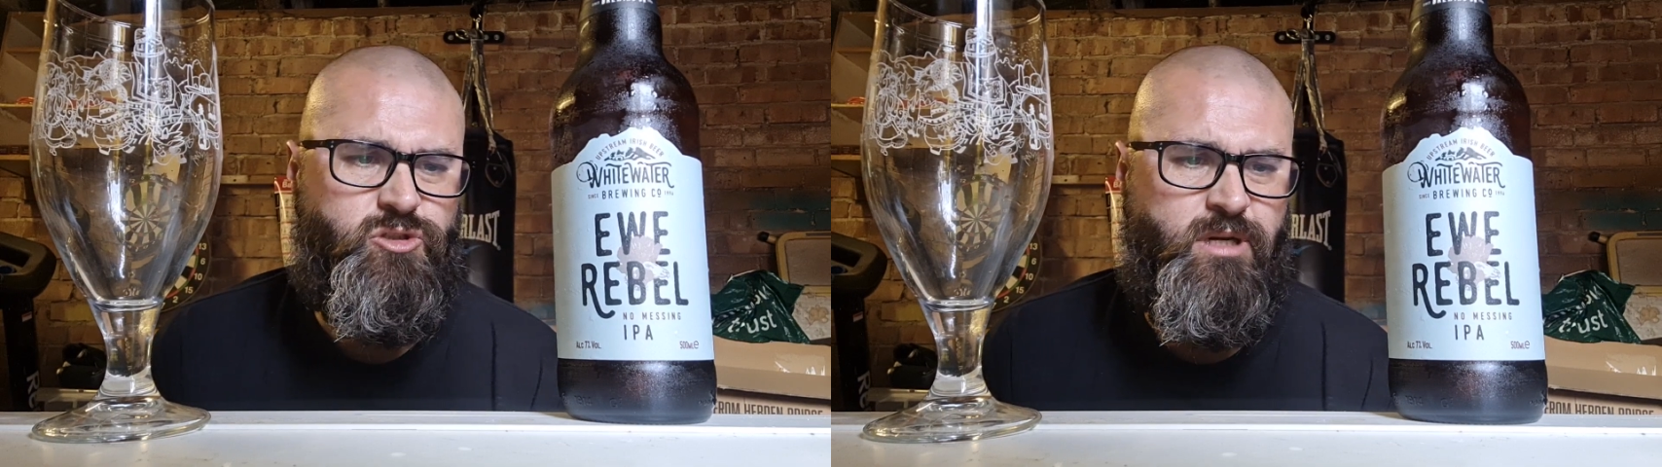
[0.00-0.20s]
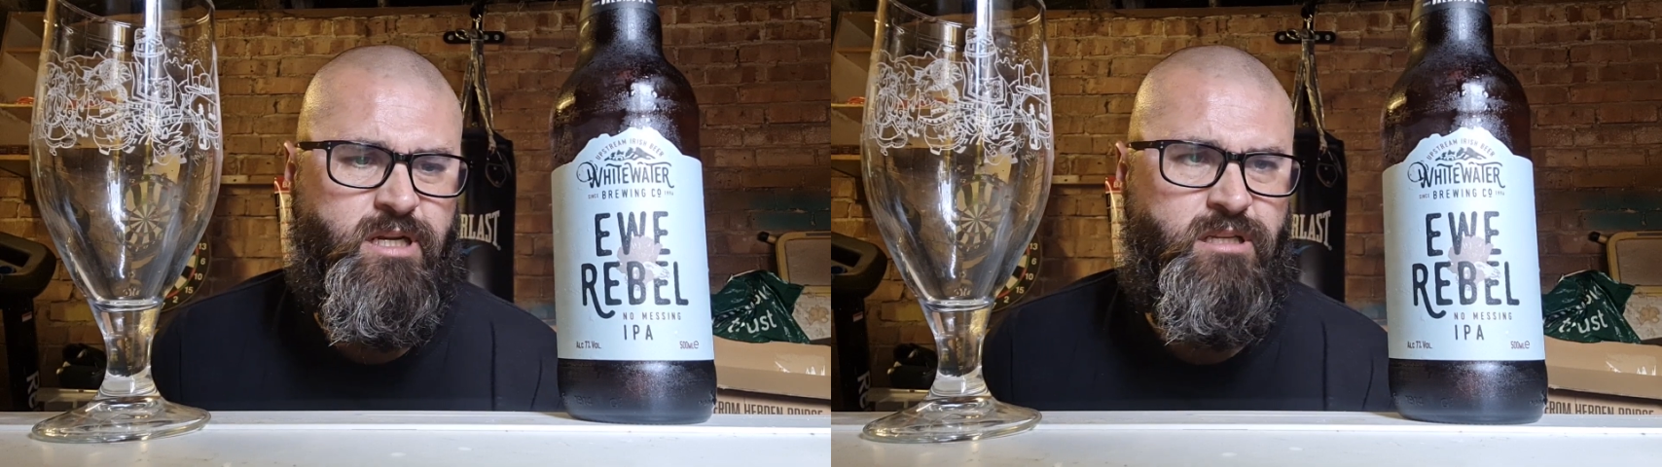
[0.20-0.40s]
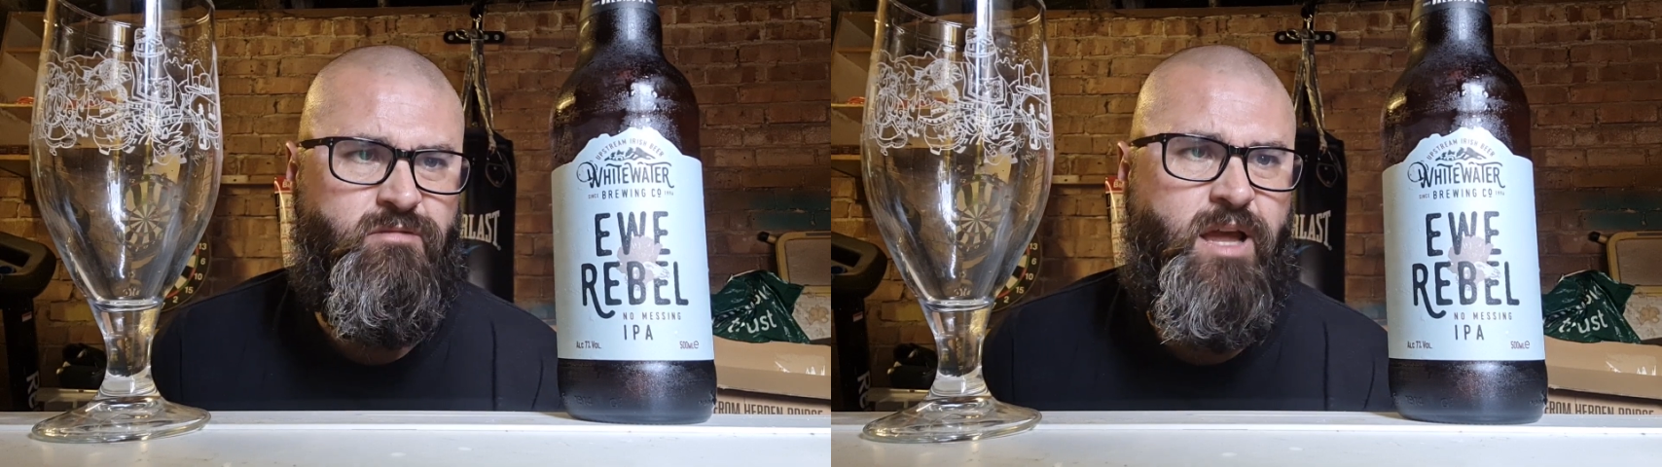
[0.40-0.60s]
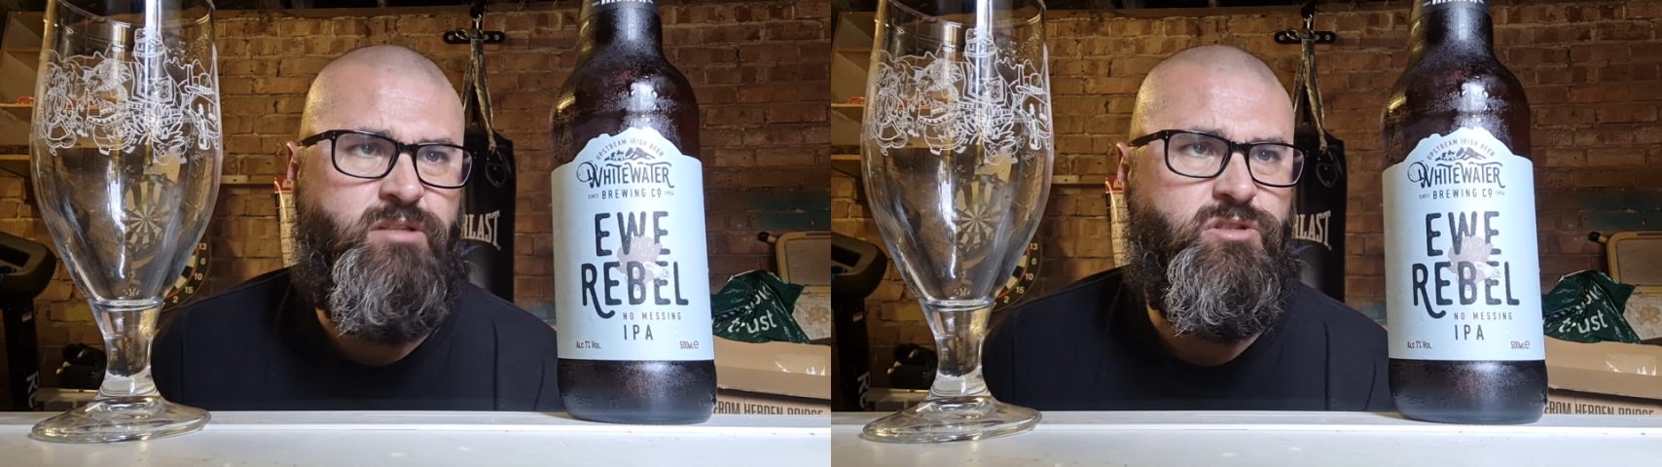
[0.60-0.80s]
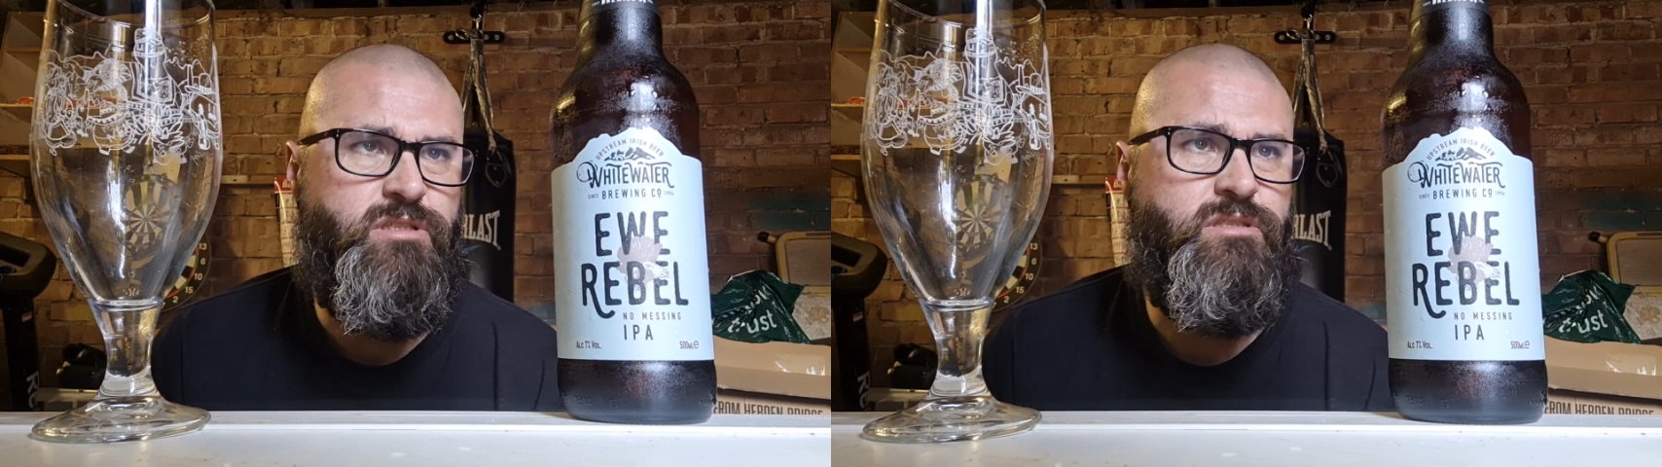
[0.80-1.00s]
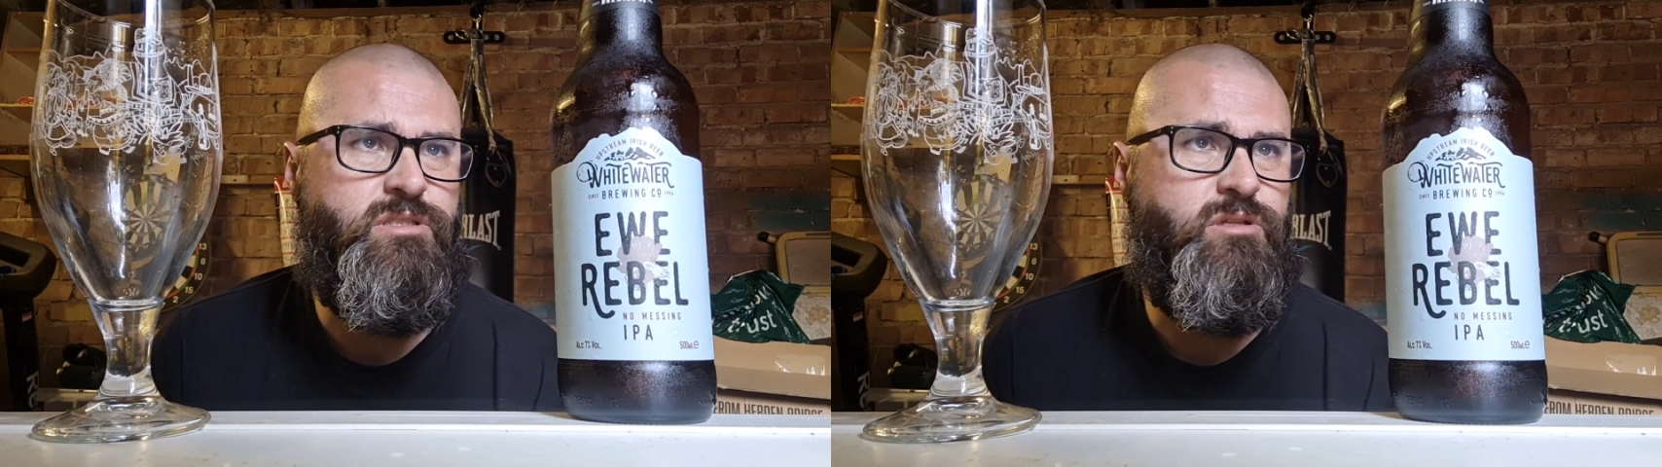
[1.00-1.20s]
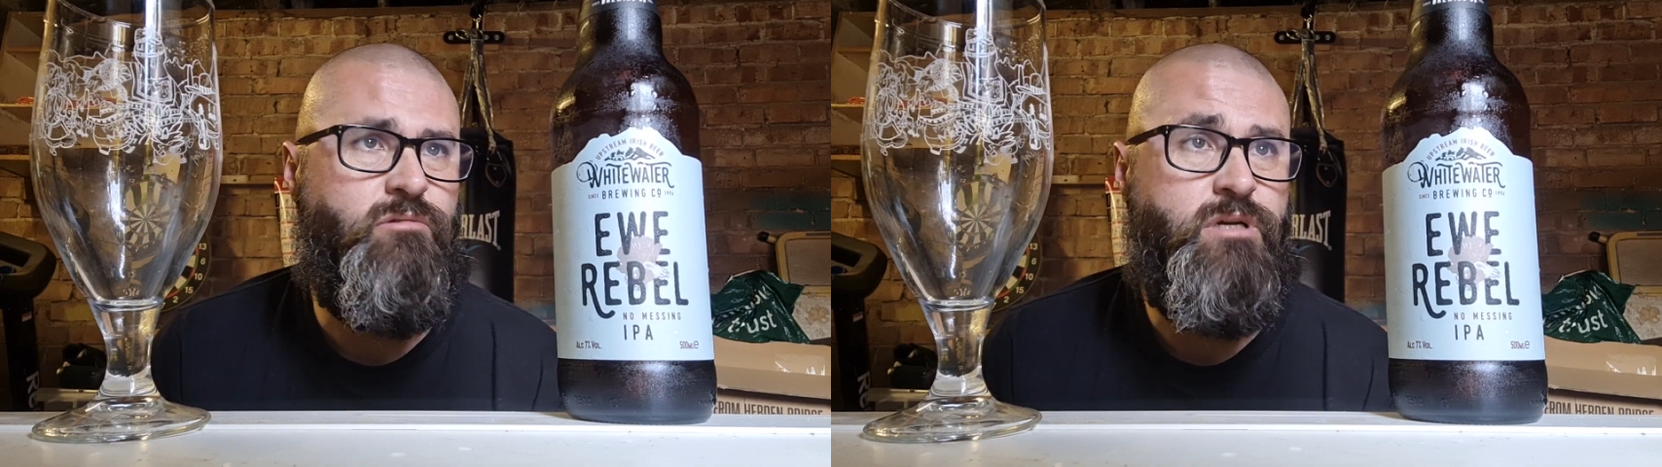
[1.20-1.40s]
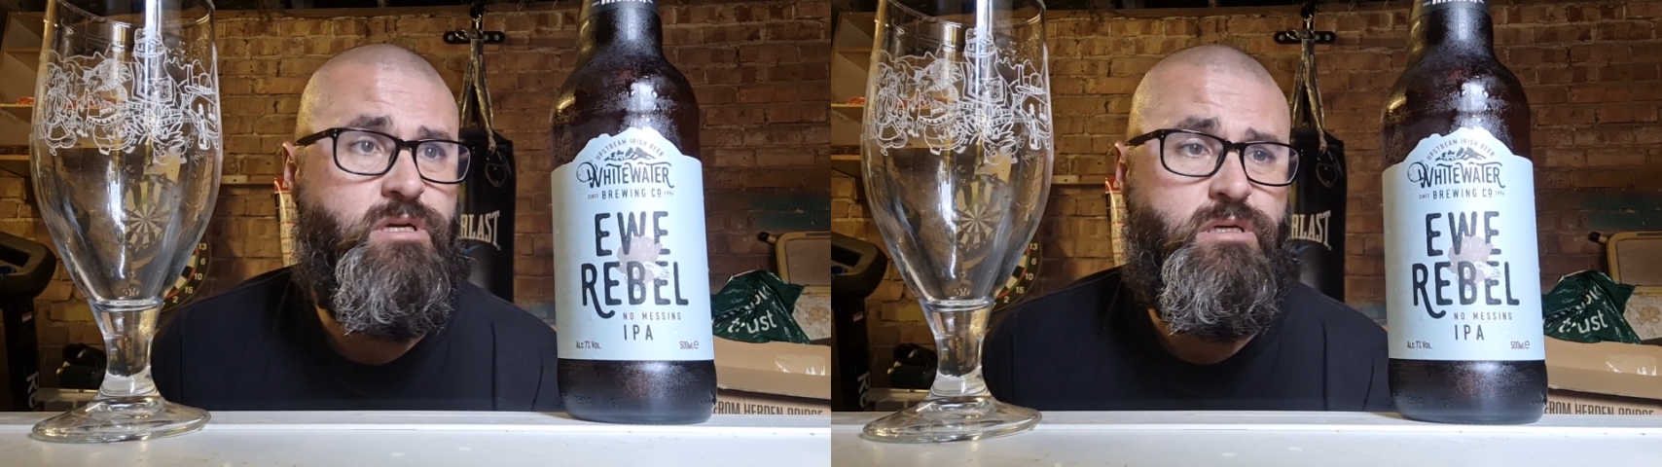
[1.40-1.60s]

drinking adventures, so